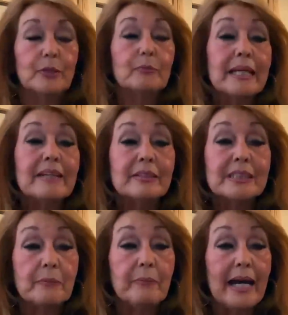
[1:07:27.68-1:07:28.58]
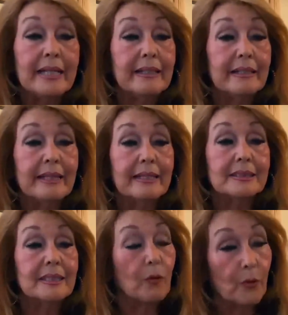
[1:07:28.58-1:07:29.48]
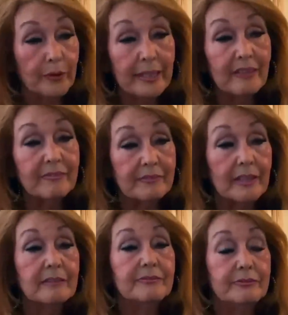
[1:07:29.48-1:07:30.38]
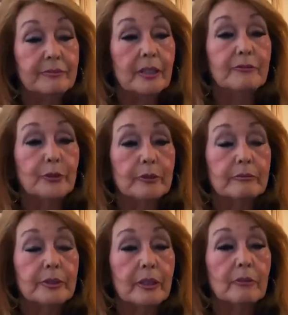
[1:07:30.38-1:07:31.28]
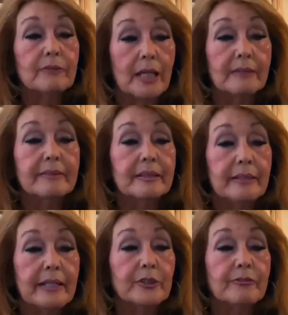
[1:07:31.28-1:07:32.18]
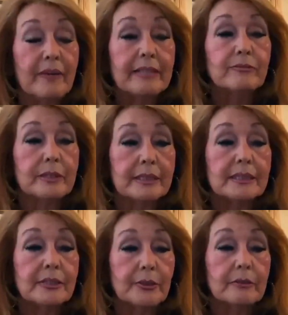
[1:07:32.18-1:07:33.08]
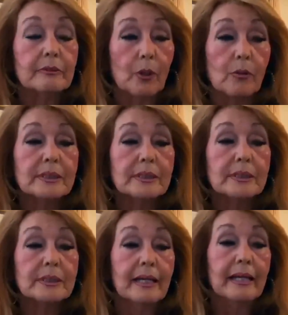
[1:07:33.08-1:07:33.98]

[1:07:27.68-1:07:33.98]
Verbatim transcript: you believe in somebody that's not worthy of your, love and your faithfulness and your loyalty.